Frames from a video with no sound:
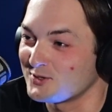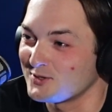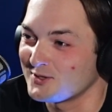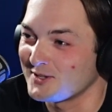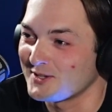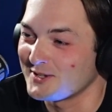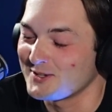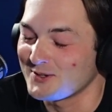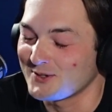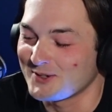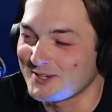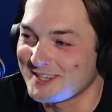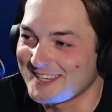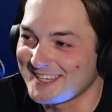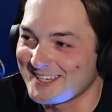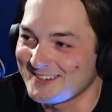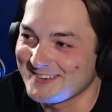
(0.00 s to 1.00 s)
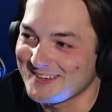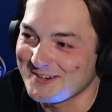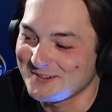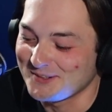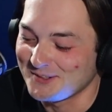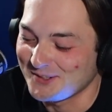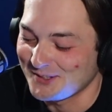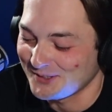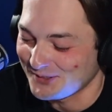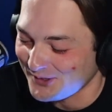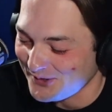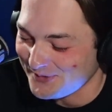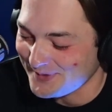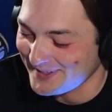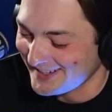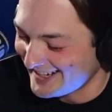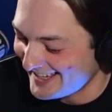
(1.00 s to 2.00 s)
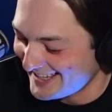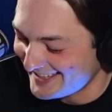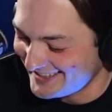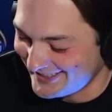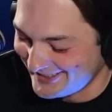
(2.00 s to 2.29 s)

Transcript: You're not going to think of anyone on the top of your head.